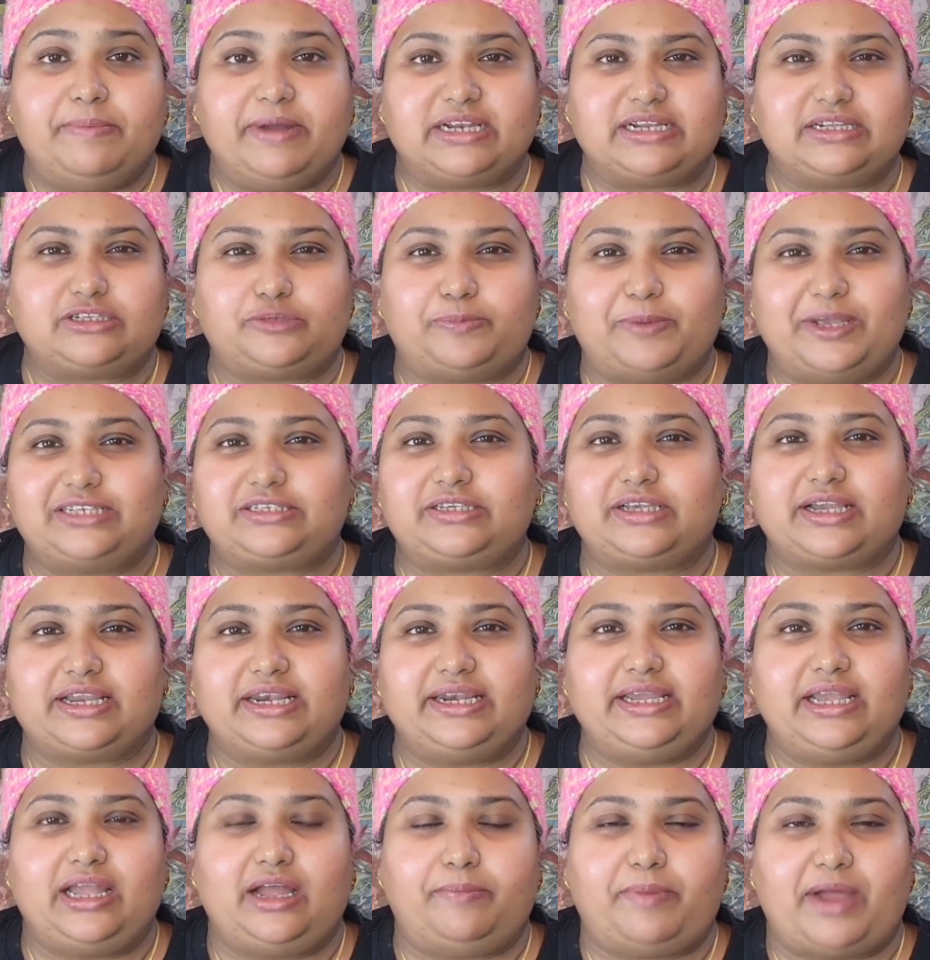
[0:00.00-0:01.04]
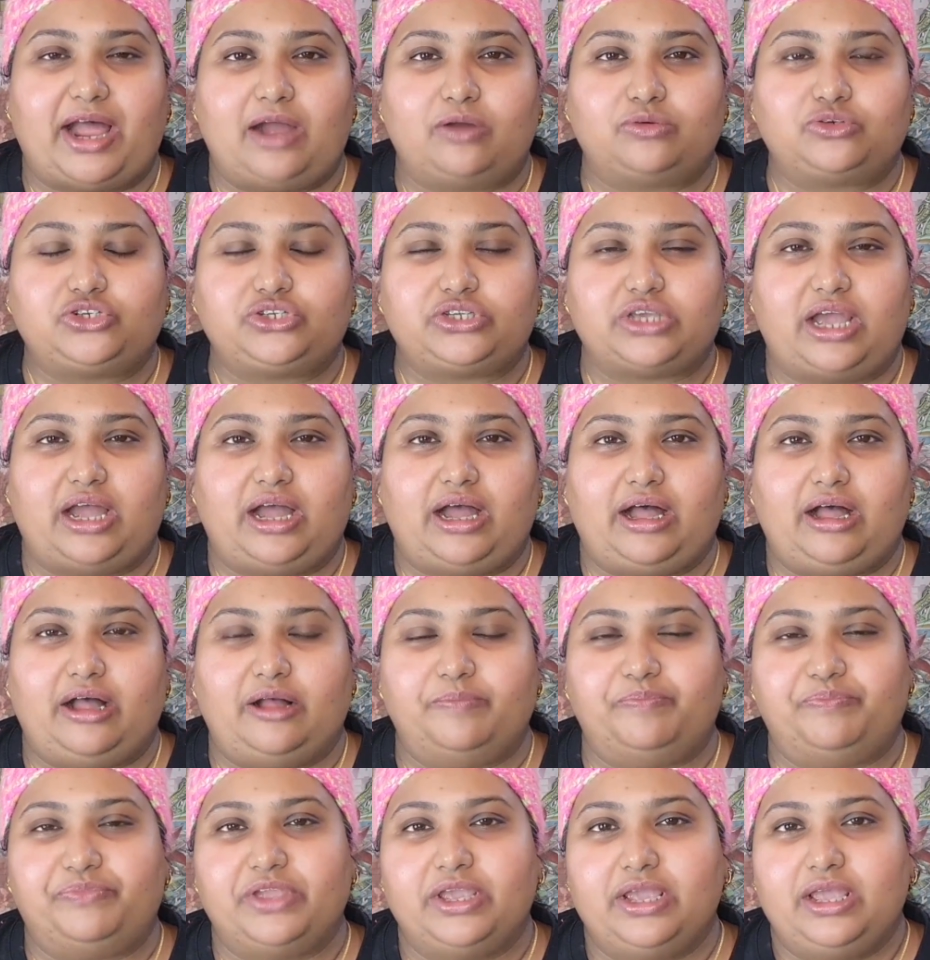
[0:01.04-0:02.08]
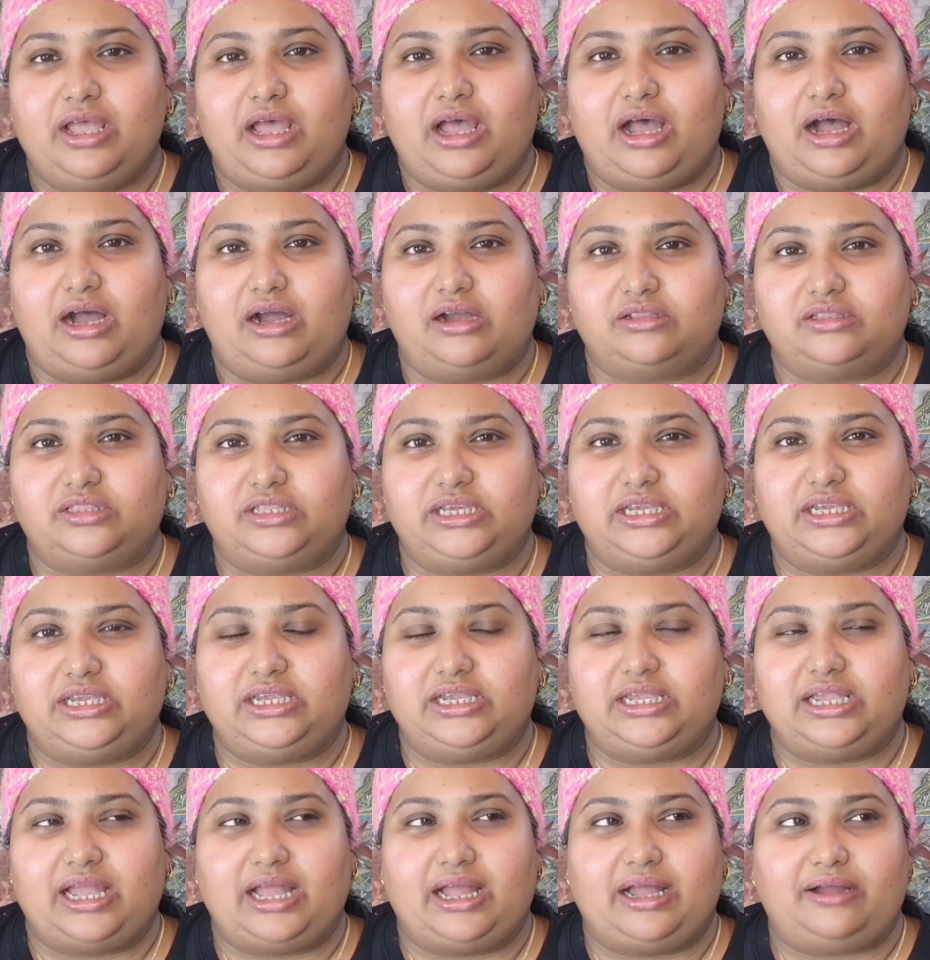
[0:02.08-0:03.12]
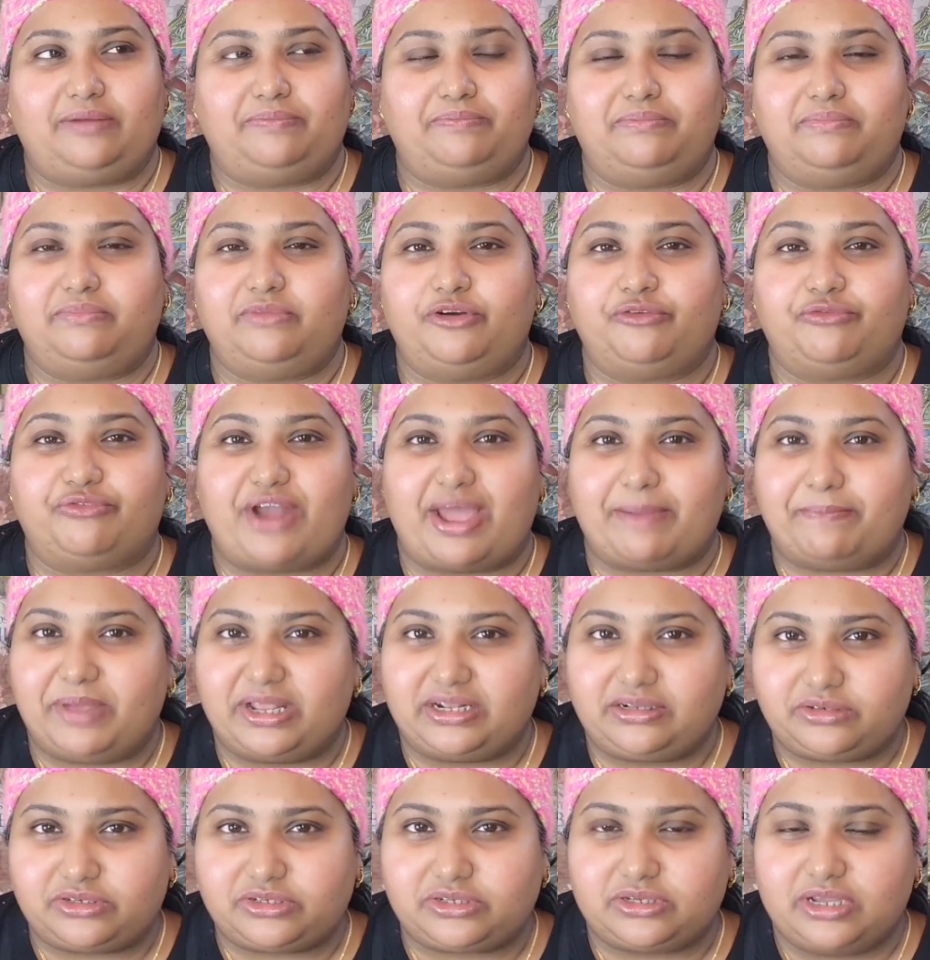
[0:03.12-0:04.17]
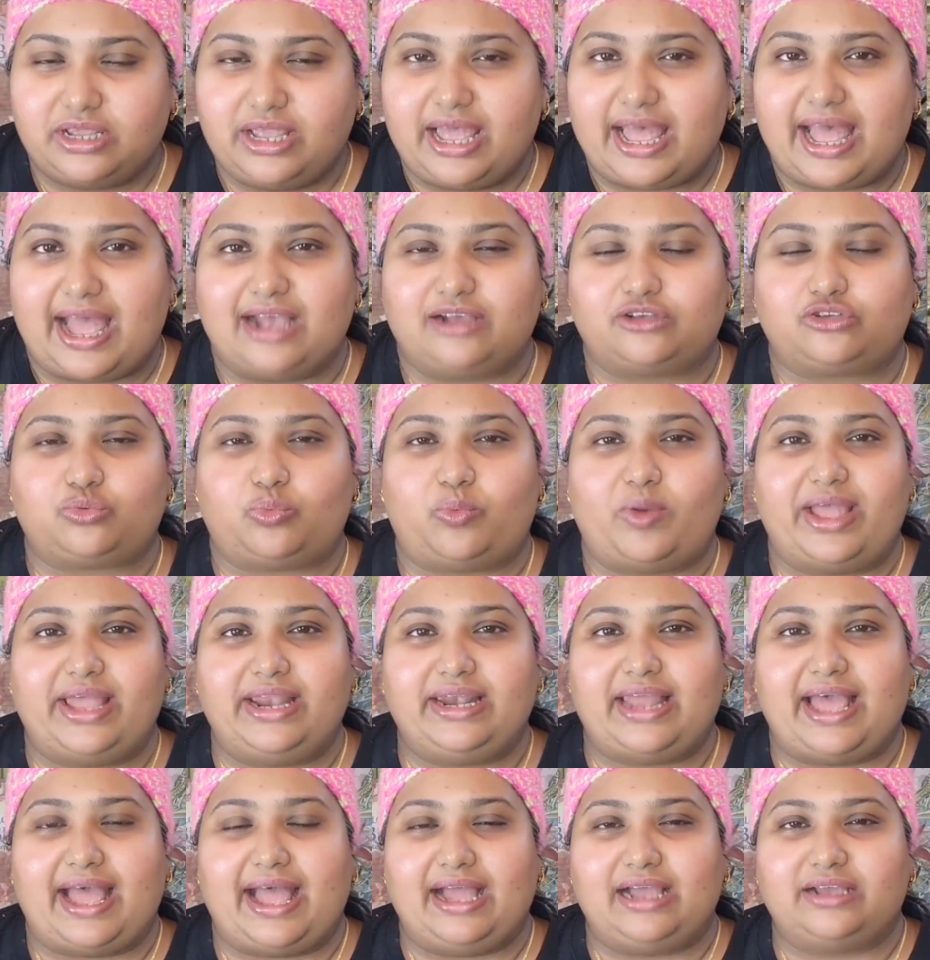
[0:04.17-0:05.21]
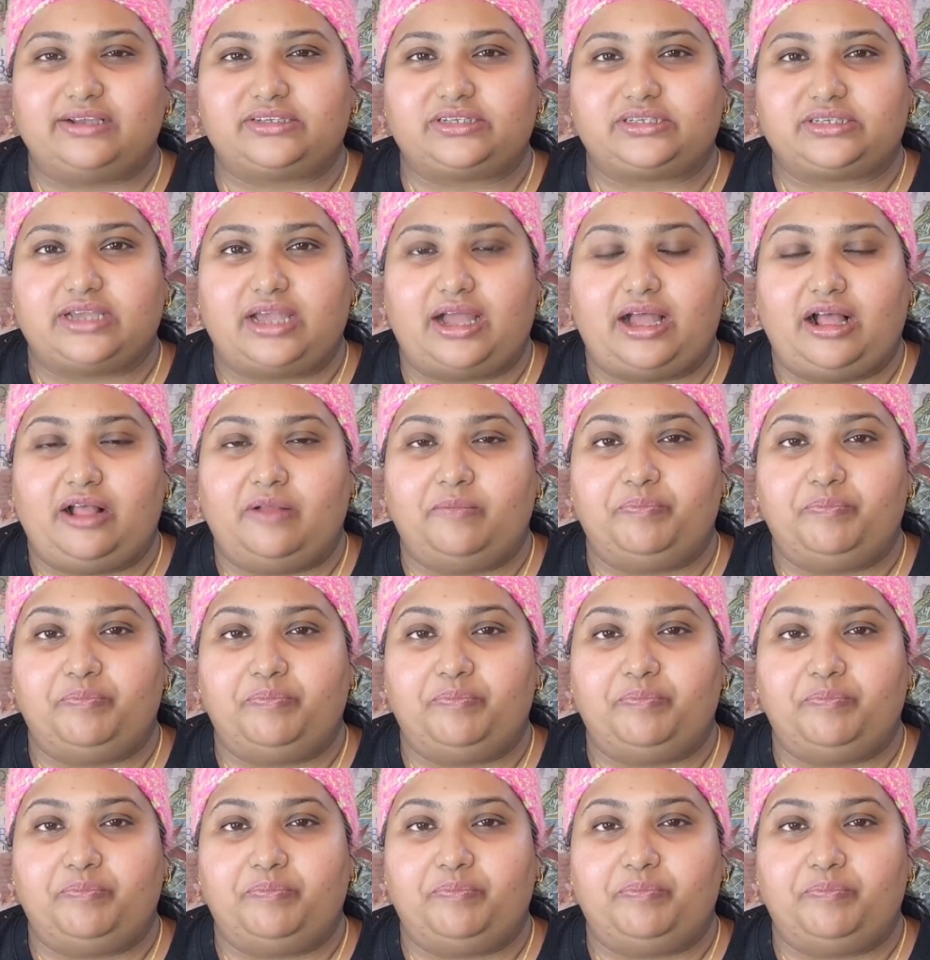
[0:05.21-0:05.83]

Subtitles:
but it's basically about the rebels, as well as